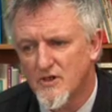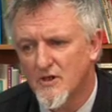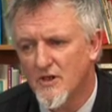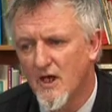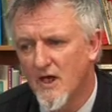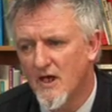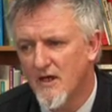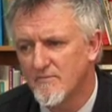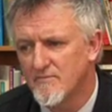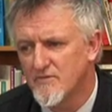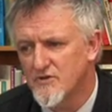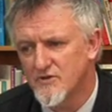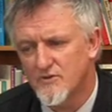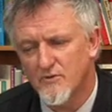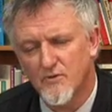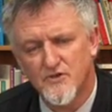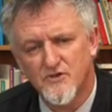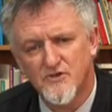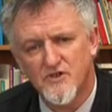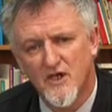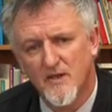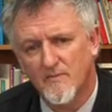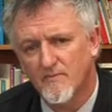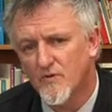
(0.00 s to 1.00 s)
claims to a
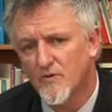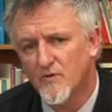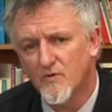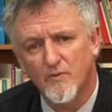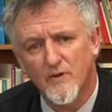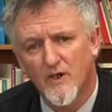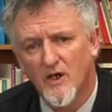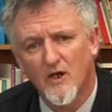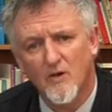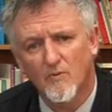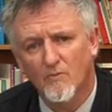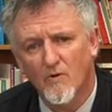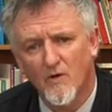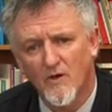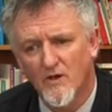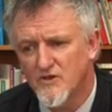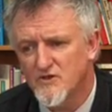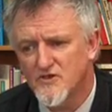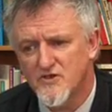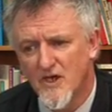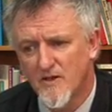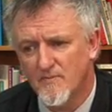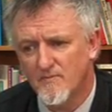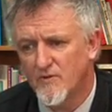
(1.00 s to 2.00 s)
temple. We don't want a
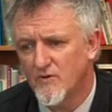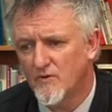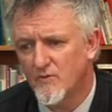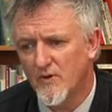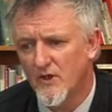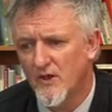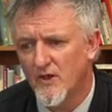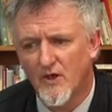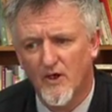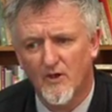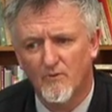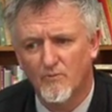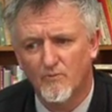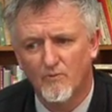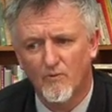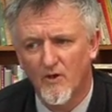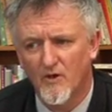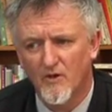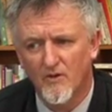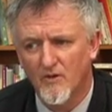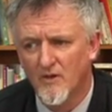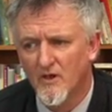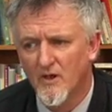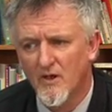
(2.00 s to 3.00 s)
temple. We don't
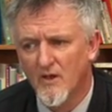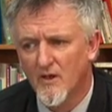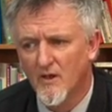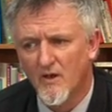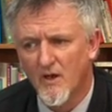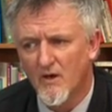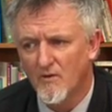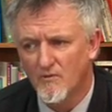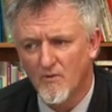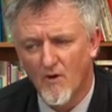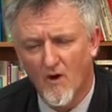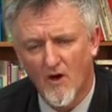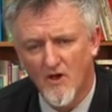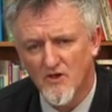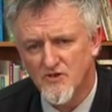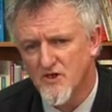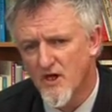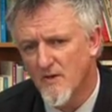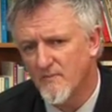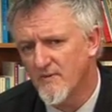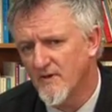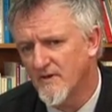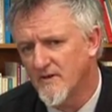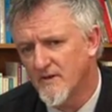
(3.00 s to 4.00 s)
want to rise
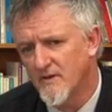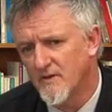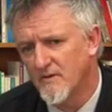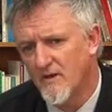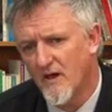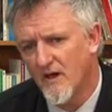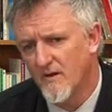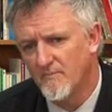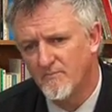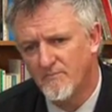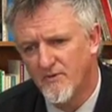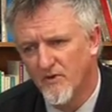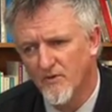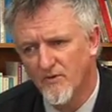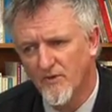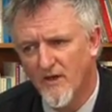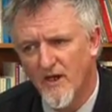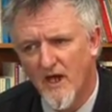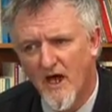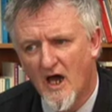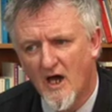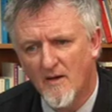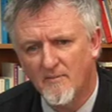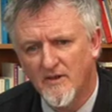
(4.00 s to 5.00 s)
up and build
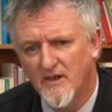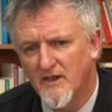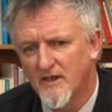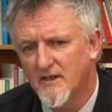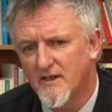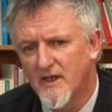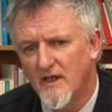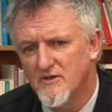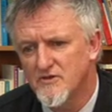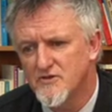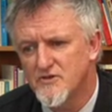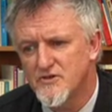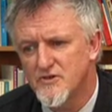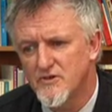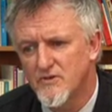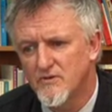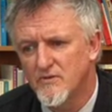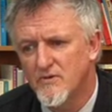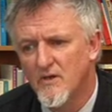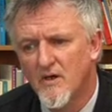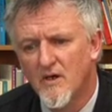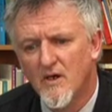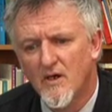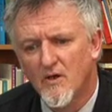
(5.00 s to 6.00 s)
an army against
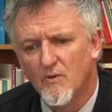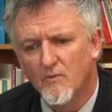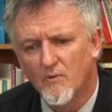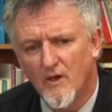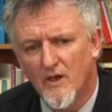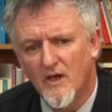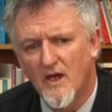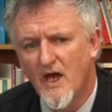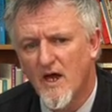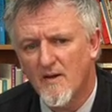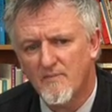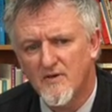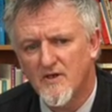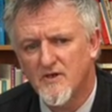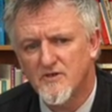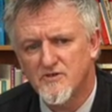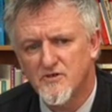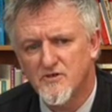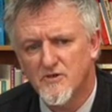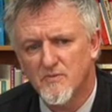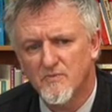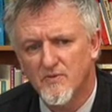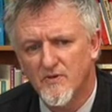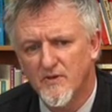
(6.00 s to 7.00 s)
you. We're happy
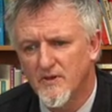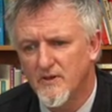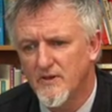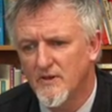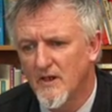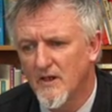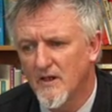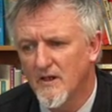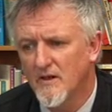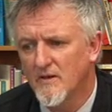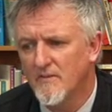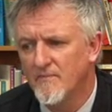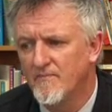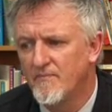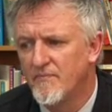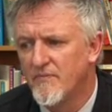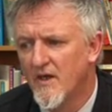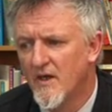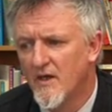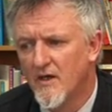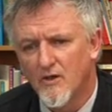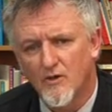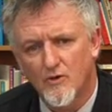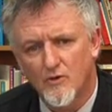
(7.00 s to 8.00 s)
to be
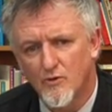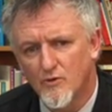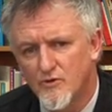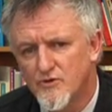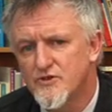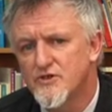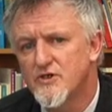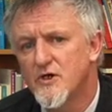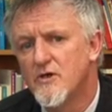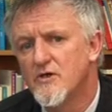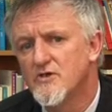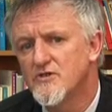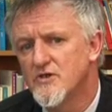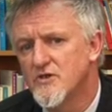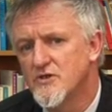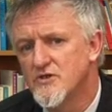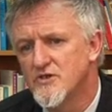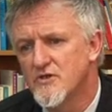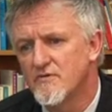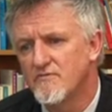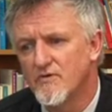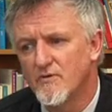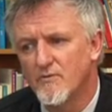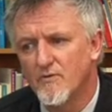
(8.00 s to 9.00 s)
good citizens
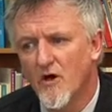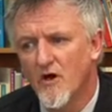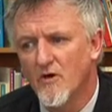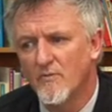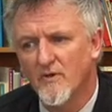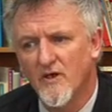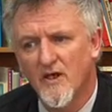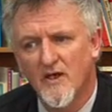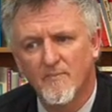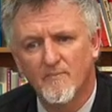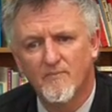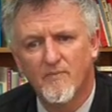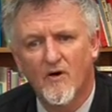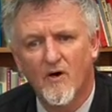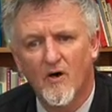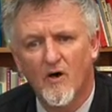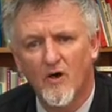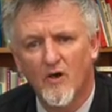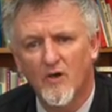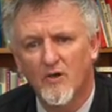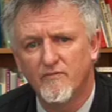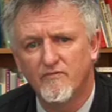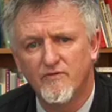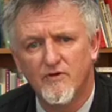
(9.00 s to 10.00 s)
of the Roman
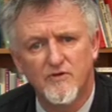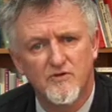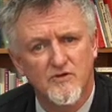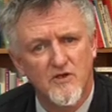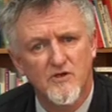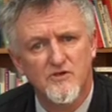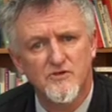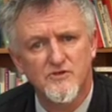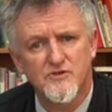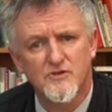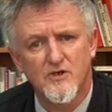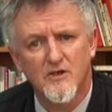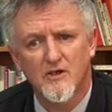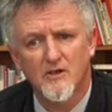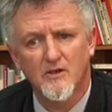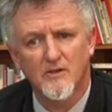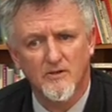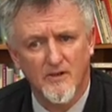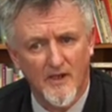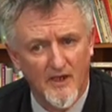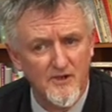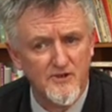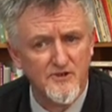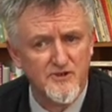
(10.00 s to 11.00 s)
Empire if you just
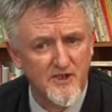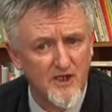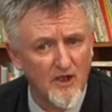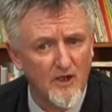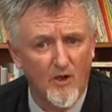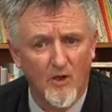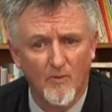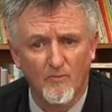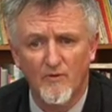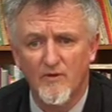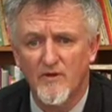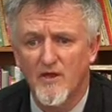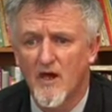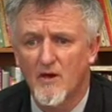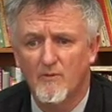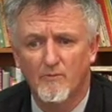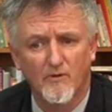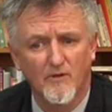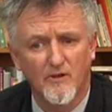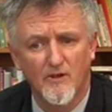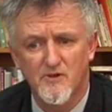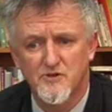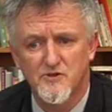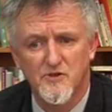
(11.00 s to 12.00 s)
let us get on with our
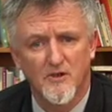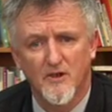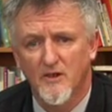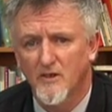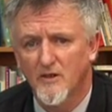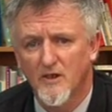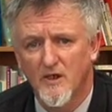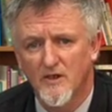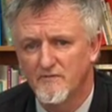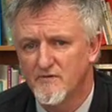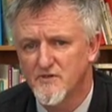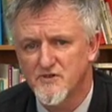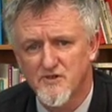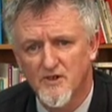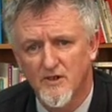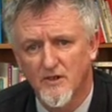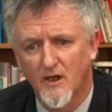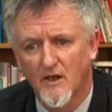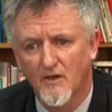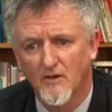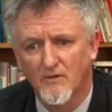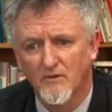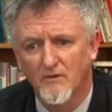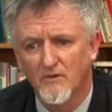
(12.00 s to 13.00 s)
religion and leave us
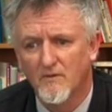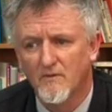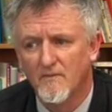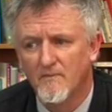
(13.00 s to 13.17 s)
alone.